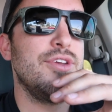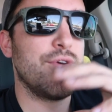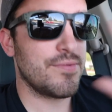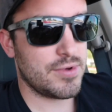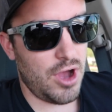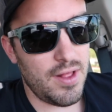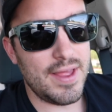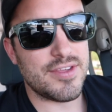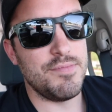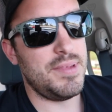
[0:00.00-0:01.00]
you call
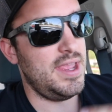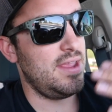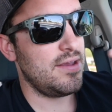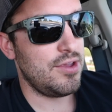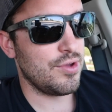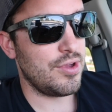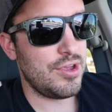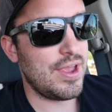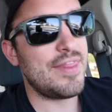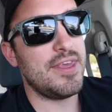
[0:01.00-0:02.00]
S&B,
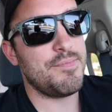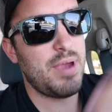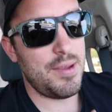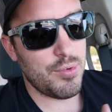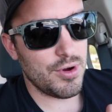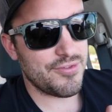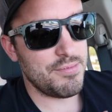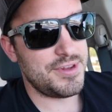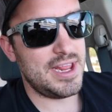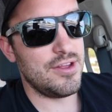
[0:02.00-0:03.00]
you get the paperwork
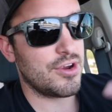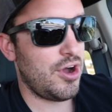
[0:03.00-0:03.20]
from the dealer,